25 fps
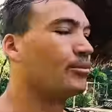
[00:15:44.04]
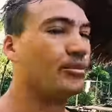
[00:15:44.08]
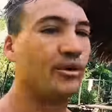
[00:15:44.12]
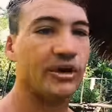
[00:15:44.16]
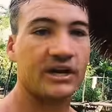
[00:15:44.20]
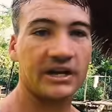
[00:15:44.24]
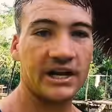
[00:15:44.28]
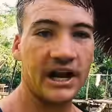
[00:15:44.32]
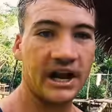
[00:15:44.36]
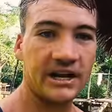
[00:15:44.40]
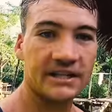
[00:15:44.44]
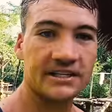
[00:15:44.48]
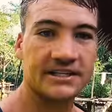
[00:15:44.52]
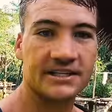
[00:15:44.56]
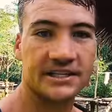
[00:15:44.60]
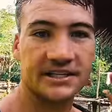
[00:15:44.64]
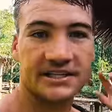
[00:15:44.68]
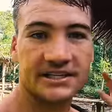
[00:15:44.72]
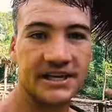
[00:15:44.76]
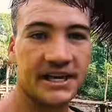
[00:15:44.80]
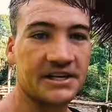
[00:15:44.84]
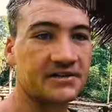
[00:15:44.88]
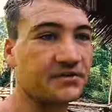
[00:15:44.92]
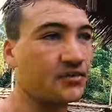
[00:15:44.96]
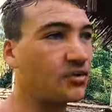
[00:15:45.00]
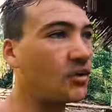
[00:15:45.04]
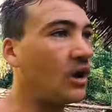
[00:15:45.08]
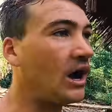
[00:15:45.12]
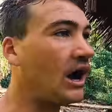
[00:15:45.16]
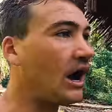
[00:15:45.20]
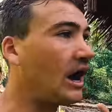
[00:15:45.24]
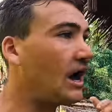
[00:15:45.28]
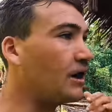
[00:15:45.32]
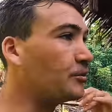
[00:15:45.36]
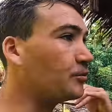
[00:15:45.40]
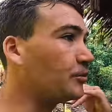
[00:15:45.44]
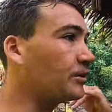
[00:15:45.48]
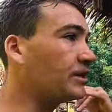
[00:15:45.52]
Pretty unsuccessful
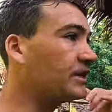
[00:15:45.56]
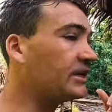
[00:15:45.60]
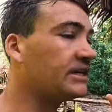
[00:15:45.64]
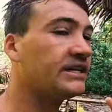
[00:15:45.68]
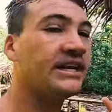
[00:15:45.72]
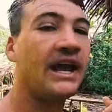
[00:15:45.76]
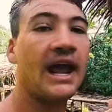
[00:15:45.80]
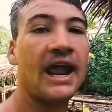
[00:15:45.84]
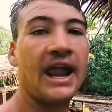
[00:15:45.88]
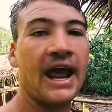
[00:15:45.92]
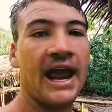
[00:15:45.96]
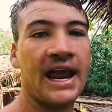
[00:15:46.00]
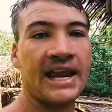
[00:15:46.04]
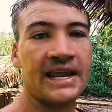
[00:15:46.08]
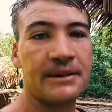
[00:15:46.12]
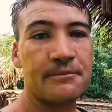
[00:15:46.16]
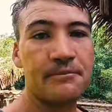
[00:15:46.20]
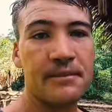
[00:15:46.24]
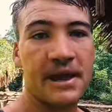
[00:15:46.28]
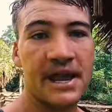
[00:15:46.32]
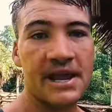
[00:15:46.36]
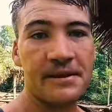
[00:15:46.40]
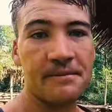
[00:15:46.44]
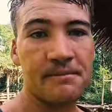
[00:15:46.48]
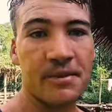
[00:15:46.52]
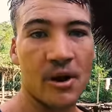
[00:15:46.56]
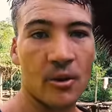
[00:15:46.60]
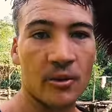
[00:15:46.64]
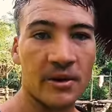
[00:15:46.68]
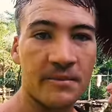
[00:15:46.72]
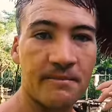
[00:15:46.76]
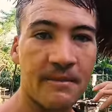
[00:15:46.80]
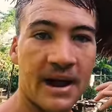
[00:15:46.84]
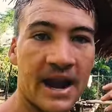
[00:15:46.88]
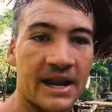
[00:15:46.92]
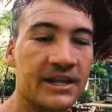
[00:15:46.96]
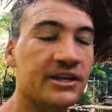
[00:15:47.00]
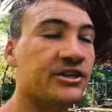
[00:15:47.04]
hunt. We didn't get any meat, but we
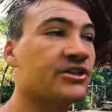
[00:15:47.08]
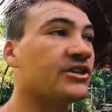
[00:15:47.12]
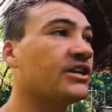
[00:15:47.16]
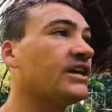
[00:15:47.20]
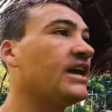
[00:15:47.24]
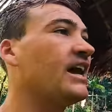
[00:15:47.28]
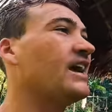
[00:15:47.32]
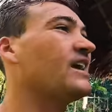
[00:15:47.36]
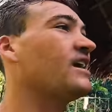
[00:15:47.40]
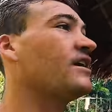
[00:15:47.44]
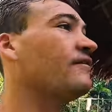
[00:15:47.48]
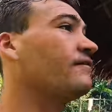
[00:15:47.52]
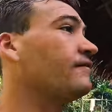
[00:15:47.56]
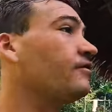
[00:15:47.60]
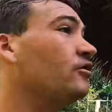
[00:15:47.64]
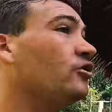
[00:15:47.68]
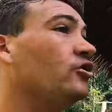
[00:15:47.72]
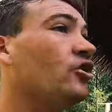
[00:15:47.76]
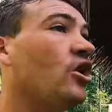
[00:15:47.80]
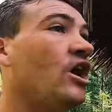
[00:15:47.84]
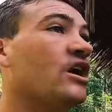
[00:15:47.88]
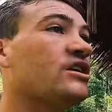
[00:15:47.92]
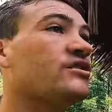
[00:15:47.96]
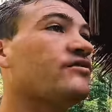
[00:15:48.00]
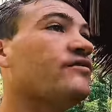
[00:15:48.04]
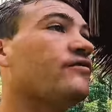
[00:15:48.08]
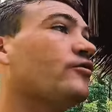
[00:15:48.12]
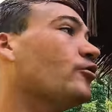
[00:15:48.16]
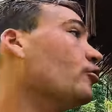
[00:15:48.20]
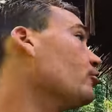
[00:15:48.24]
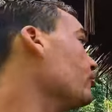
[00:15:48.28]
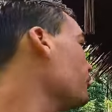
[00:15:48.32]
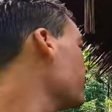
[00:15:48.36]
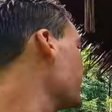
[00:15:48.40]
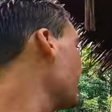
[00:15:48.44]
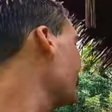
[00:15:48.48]
managed to get a few nice fruit and